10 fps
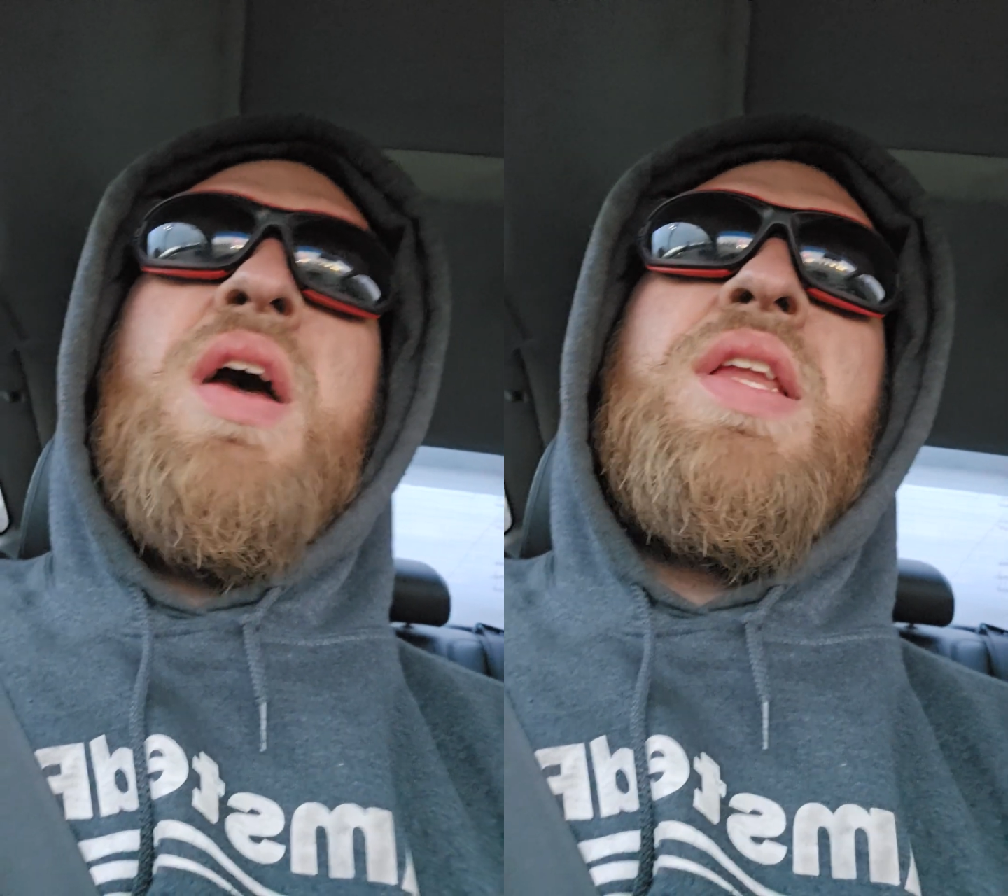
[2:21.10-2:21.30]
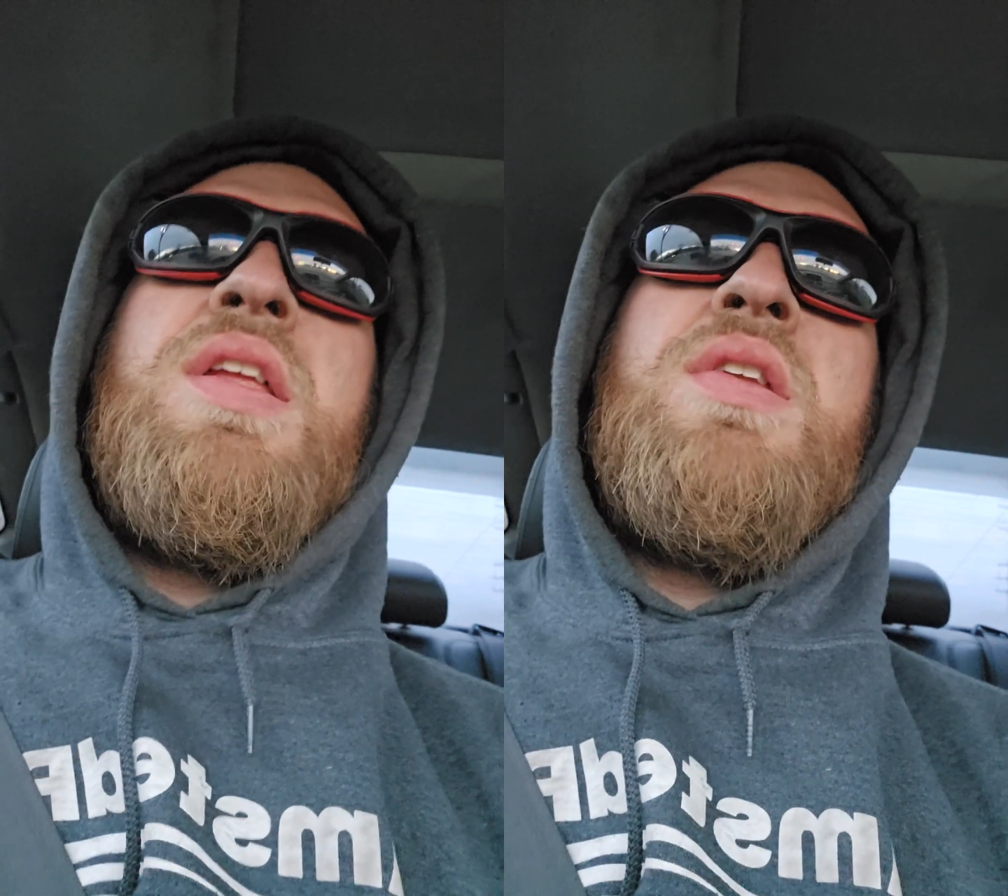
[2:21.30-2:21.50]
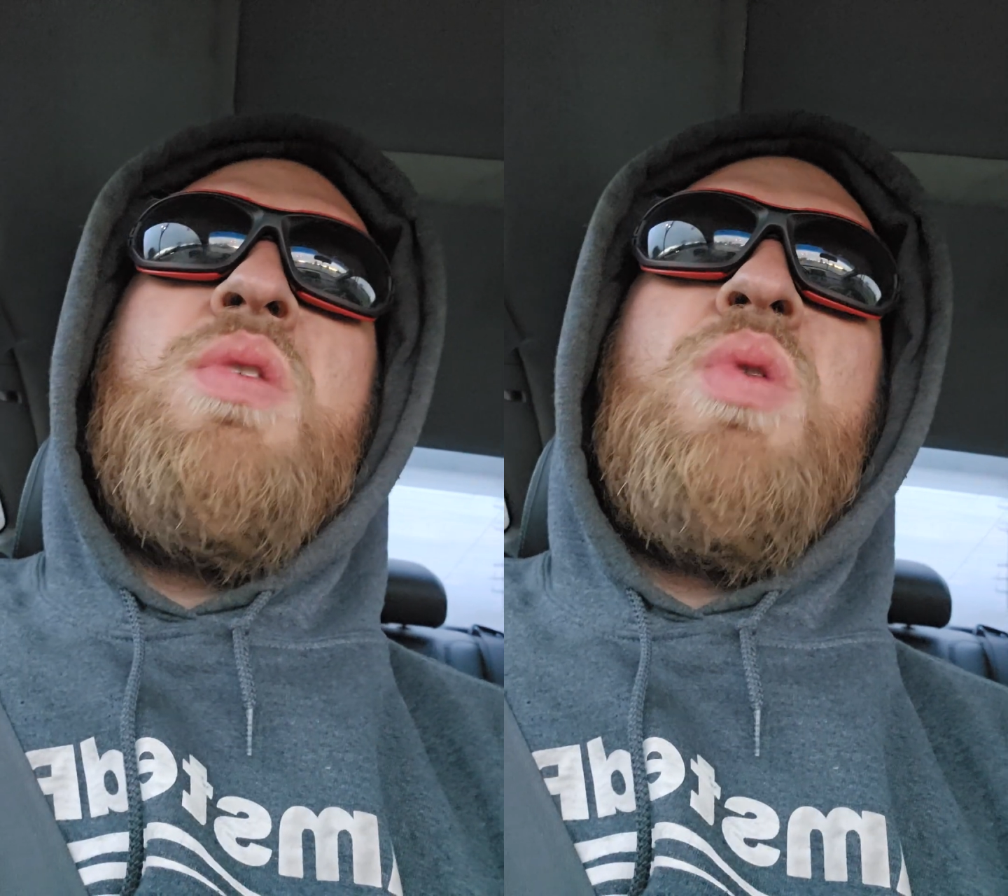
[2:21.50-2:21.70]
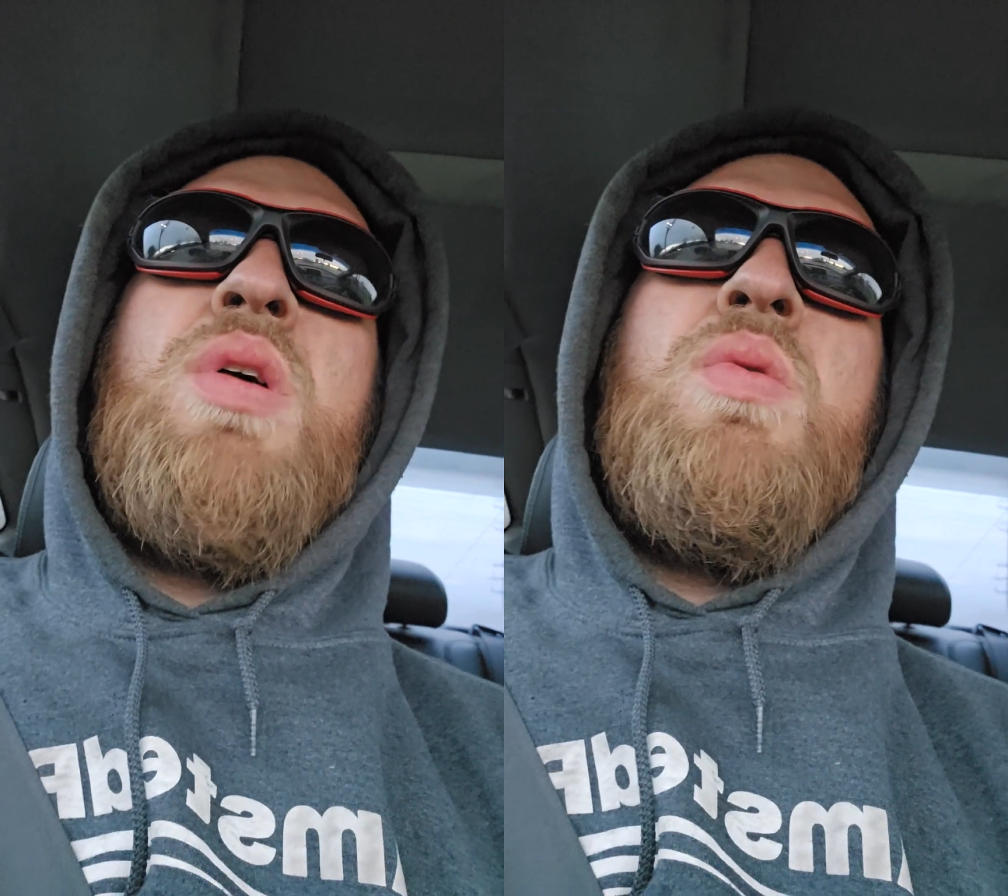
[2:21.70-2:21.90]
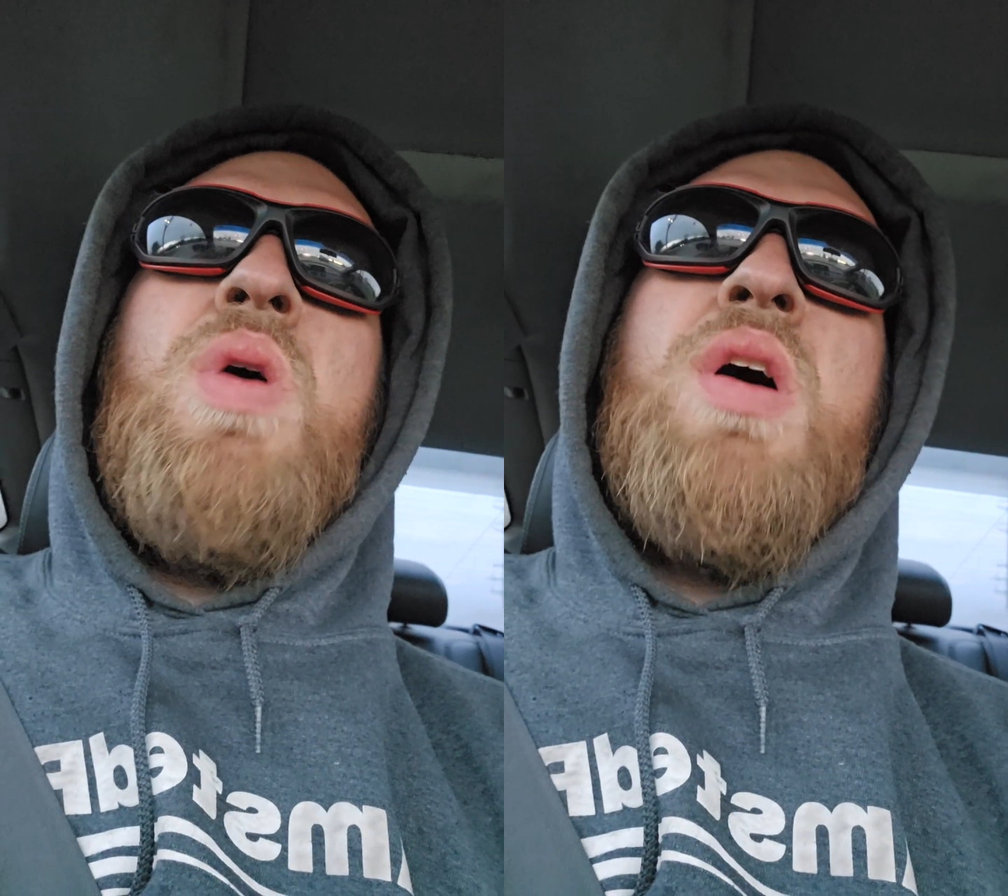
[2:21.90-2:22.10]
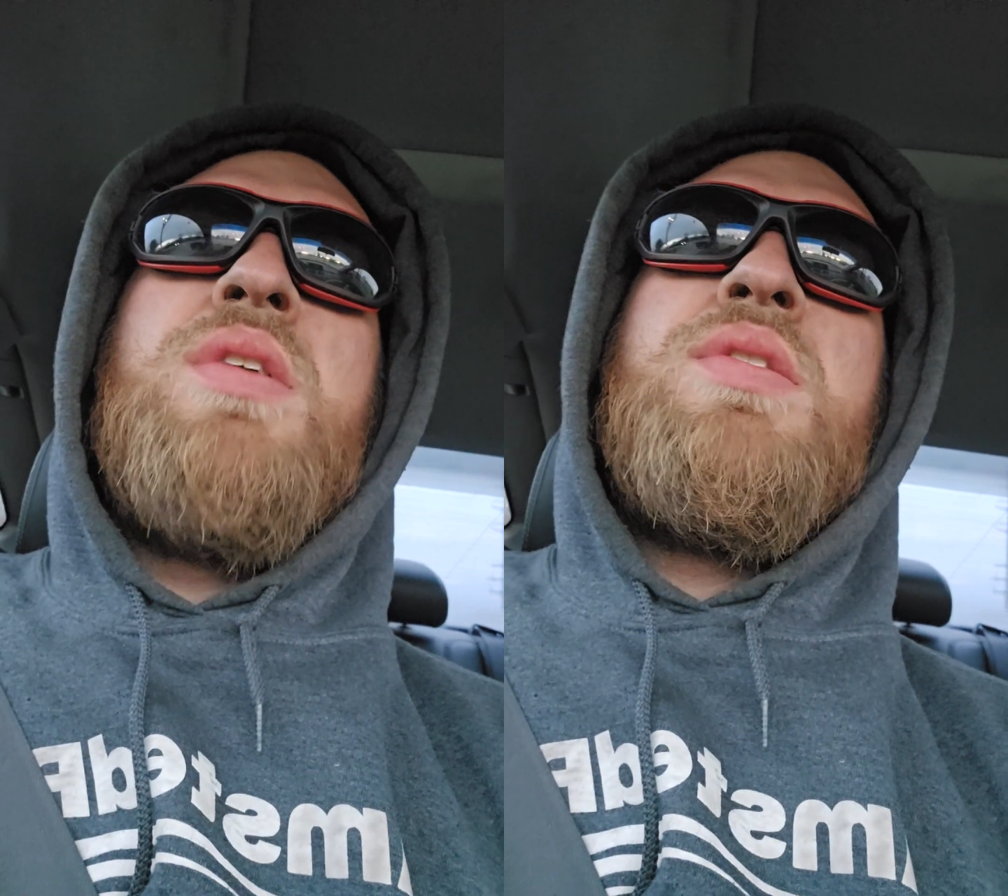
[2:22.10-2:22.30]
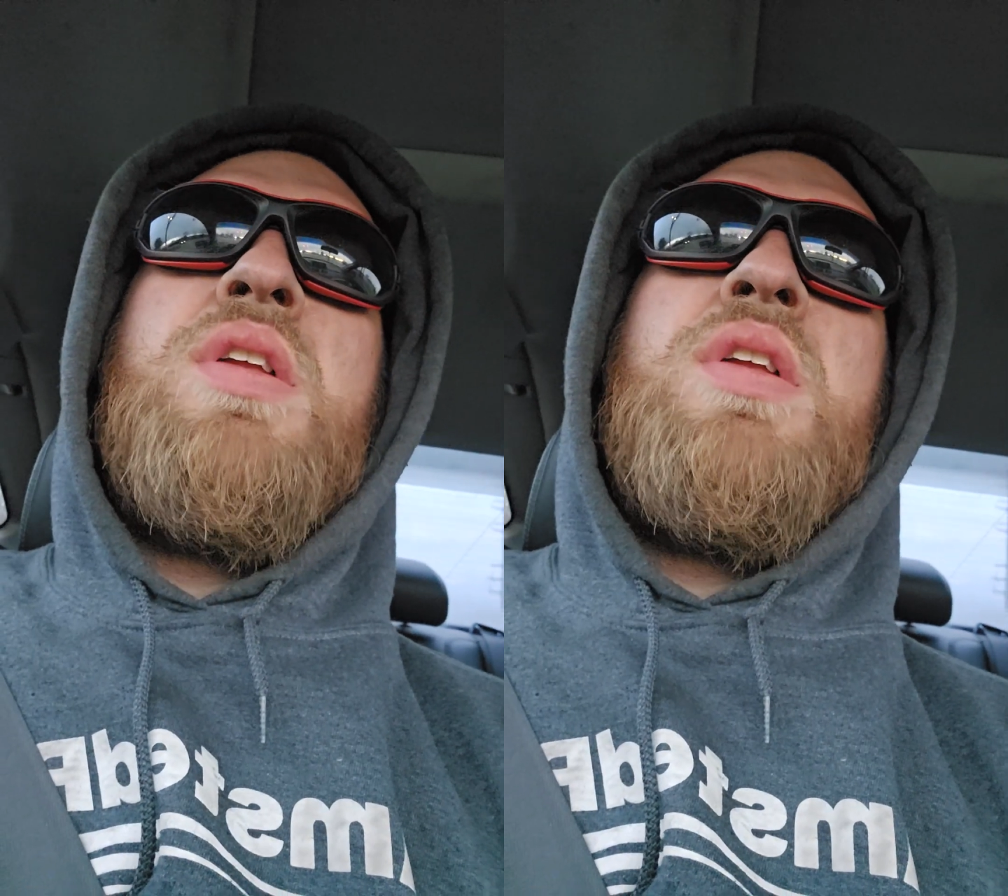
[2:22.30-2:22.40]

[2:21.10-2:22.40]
I didn't know what it was,